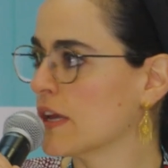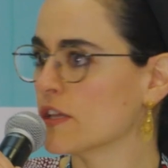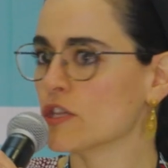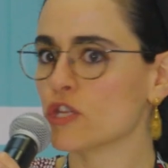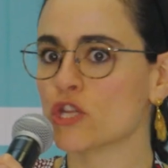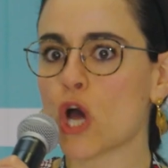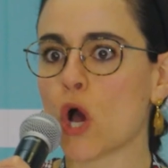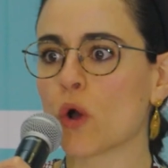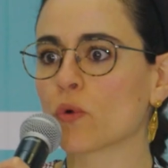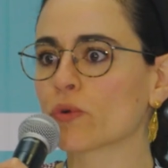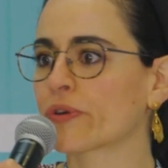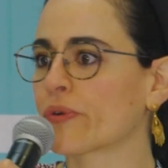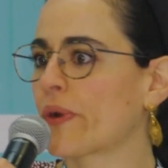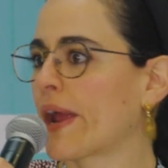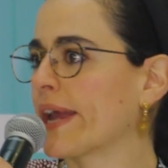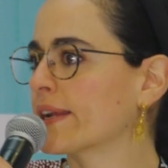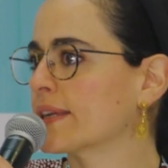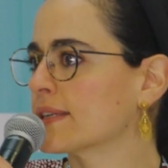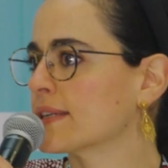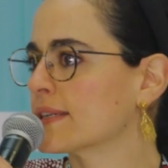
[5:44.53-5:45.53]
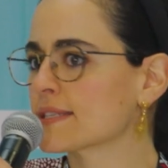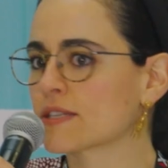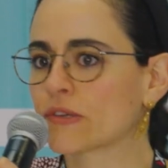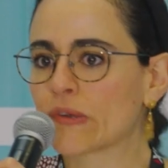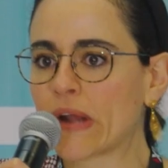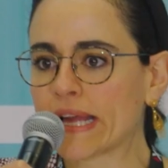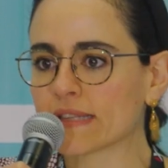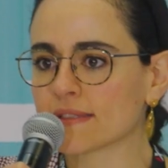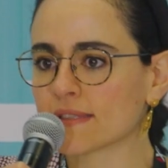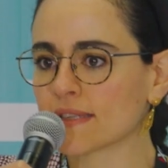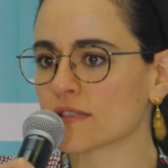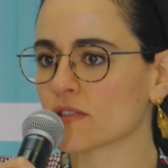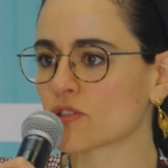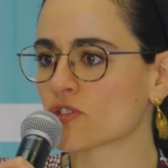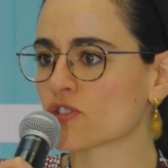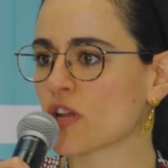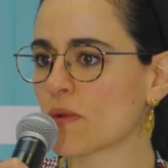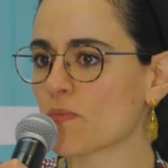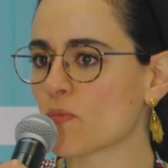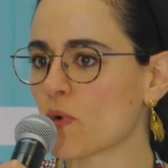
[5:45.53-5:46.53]
No credit is granted to
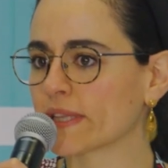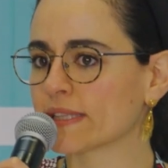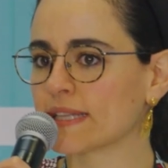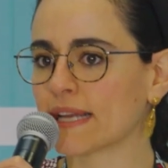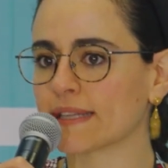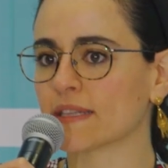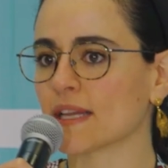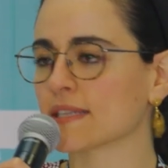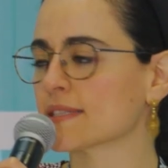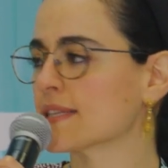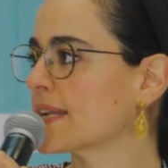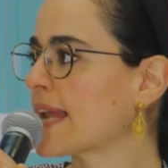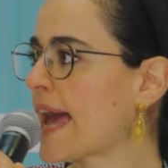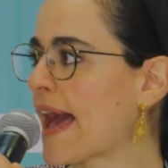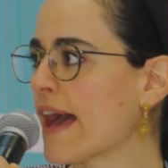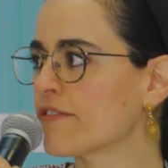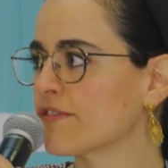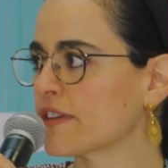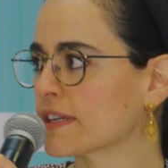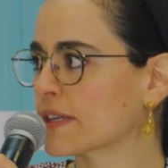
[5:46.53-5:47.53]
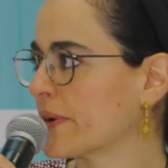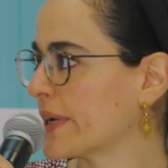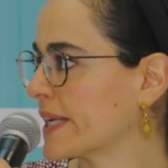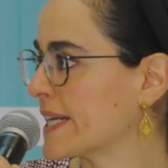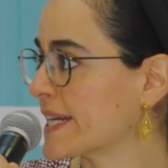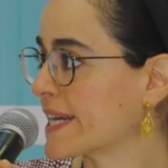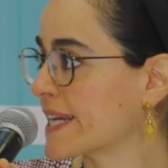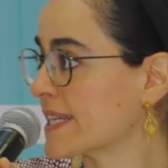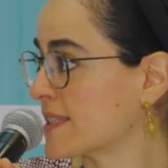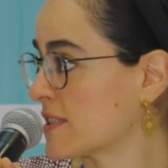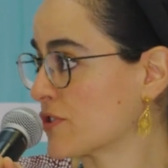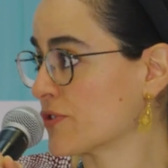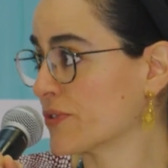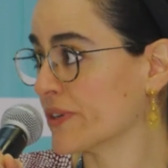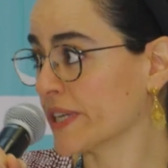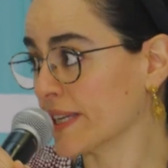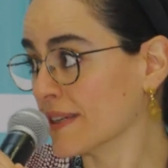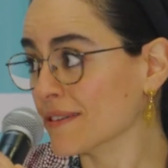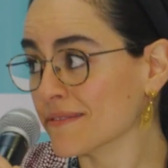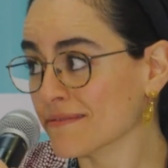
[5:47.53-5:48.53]
someone that doesn't have a credit
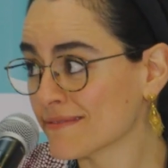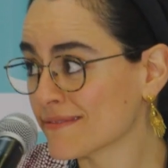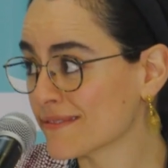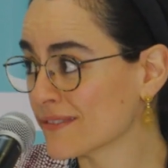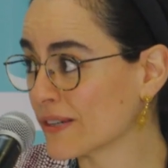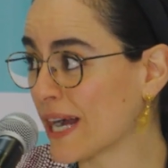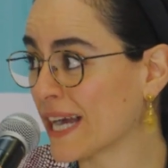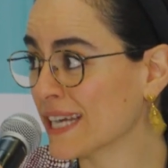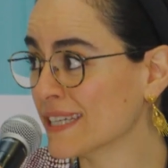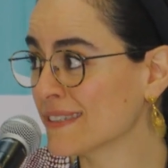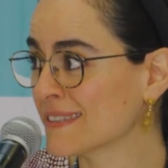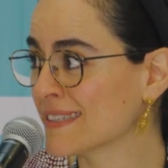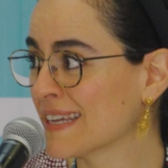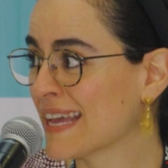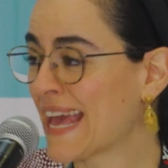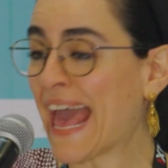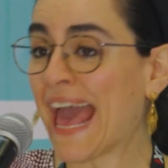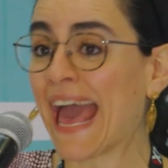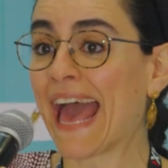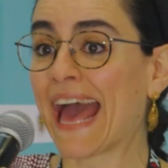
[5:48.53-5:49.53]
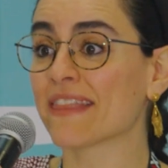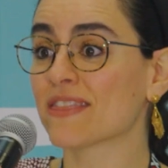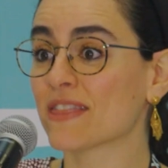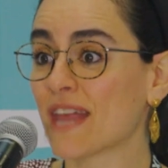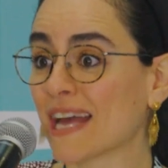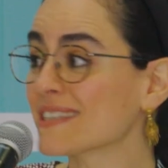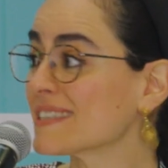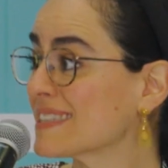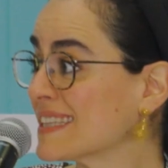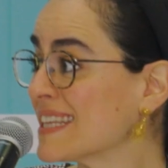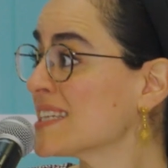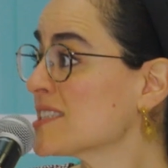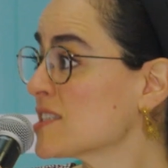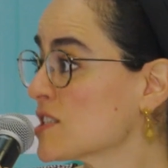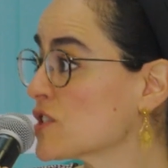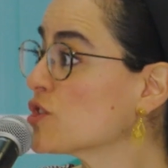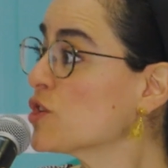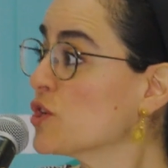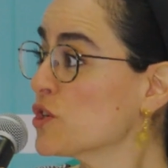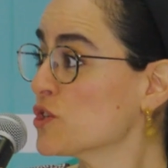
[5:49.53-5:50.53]
history, right? And that
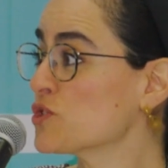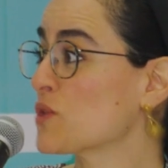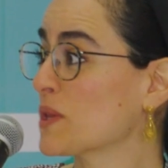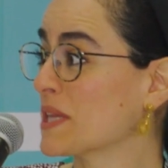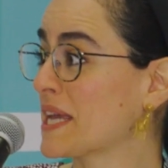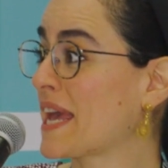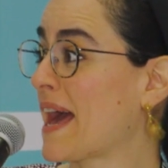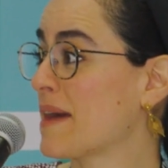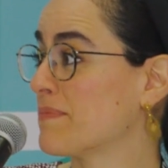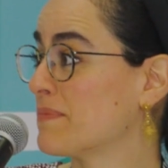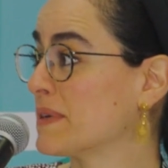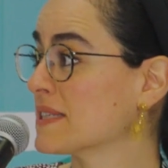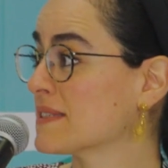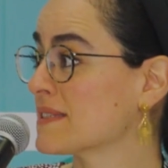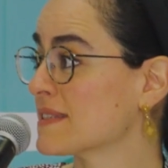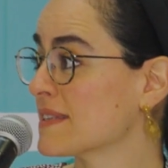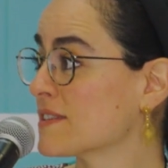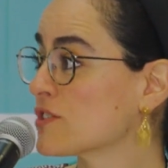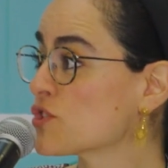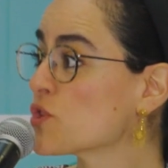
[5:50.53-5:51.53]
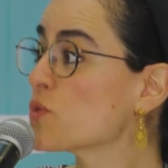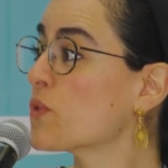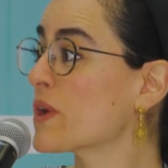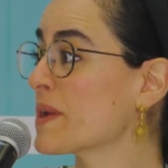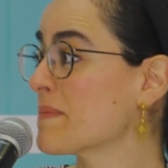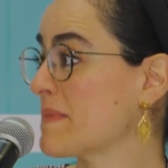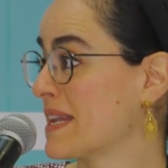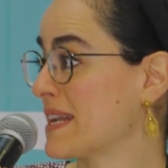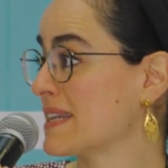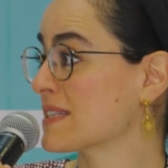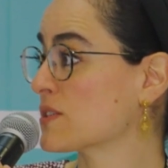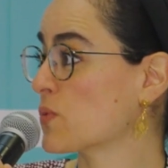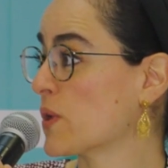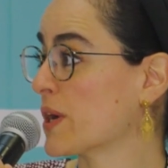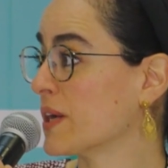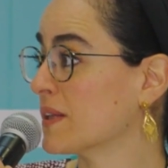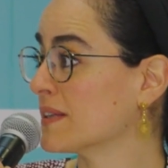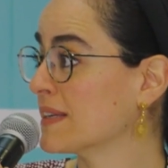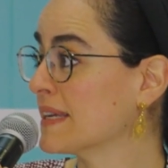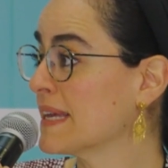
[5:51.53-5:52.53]
this usually happens to women as
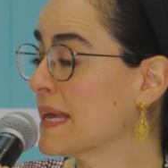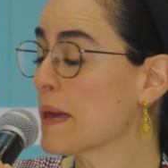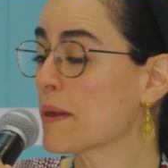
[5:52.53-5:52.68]
well.